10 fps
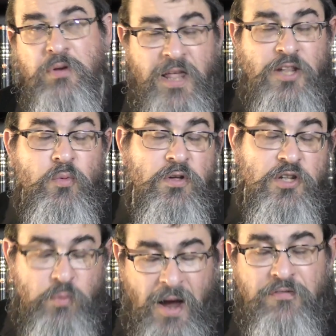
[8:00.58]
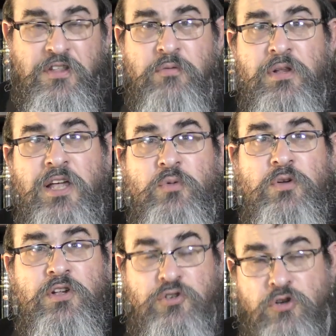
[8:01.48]
relate to it, his wife didn't relate to
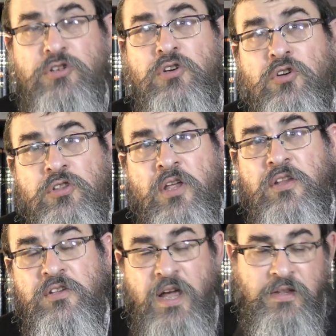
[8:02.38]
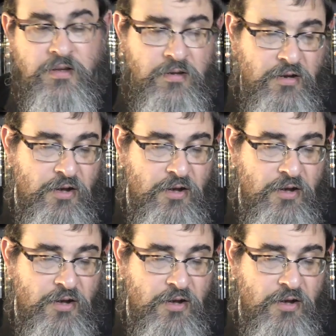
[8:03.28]
it, his children couldn't understand it.